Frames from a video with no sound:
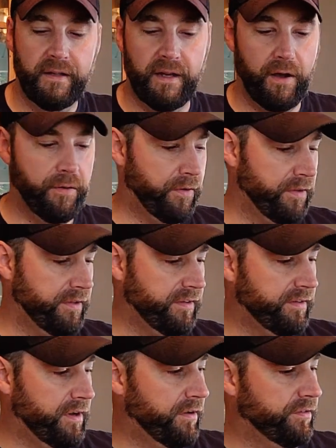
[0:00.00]
I ordered
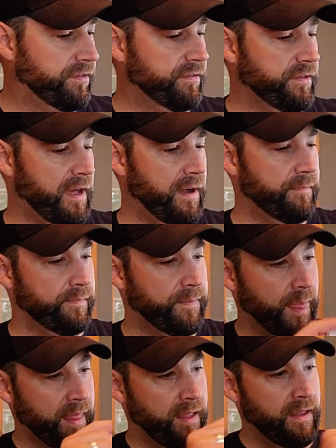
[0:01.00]
these arrows through them.
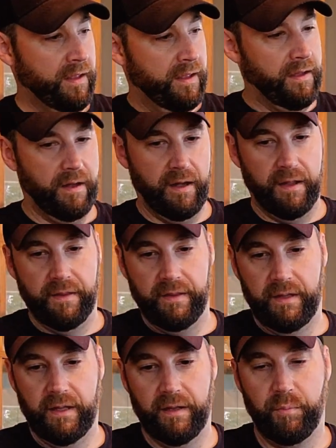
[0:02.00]

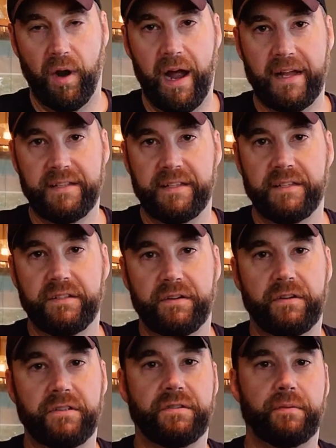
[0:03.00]
The brass
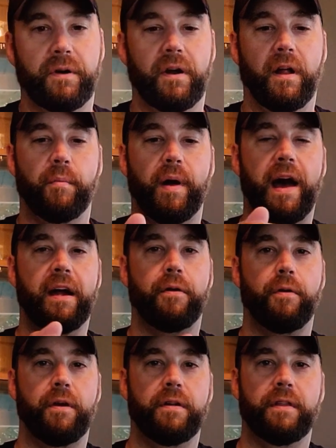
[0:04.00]
inserts were on a back
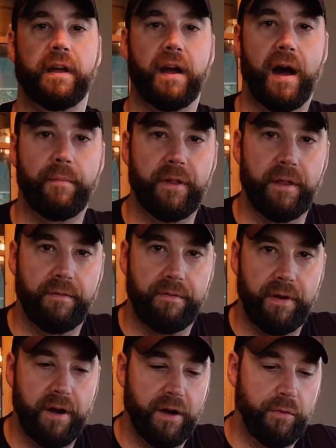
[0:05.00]
order. They got me them
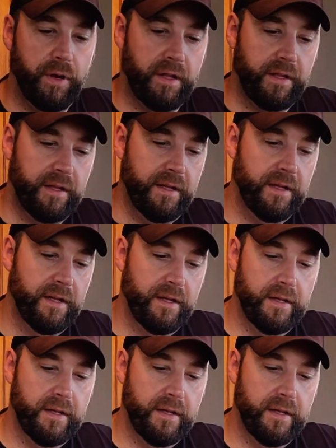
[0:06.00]
very quickly.